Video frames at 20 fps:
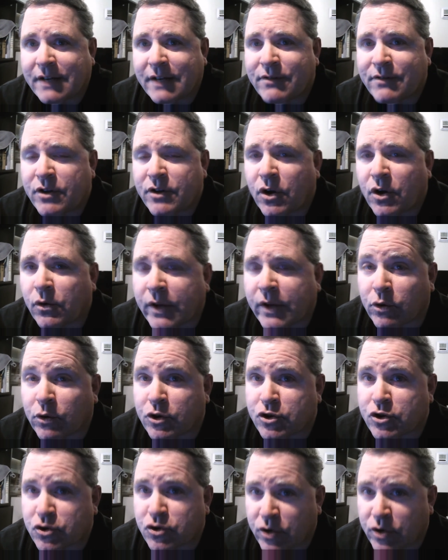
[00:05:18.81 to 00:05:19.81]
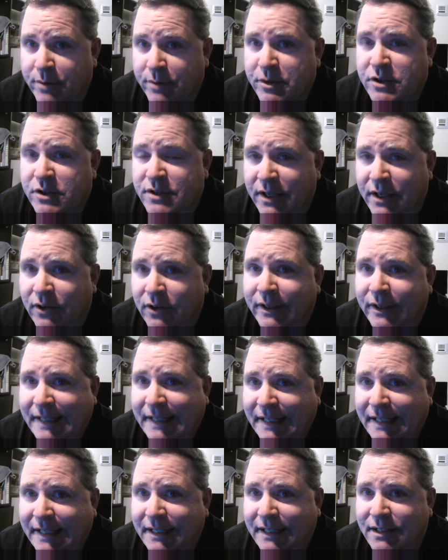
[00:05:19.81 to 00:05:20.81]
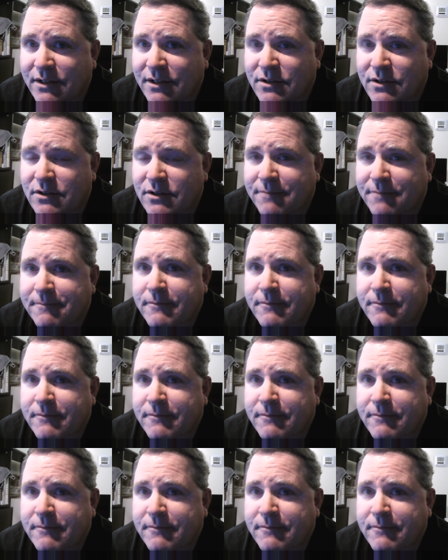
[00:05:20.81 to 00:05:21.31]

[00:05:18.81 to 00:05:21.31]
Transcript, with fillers: even though they were tributary kings,